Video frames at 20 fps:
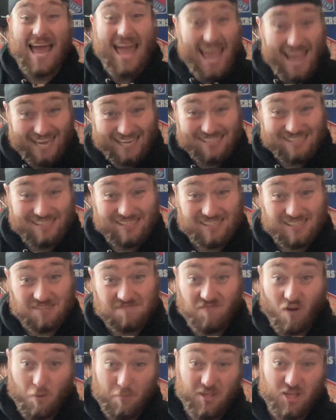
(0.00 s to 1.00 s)
X,
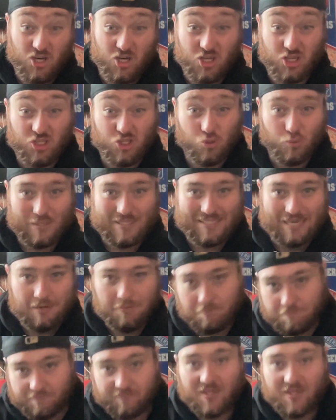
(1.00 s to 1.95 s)
formerly known as Twitter,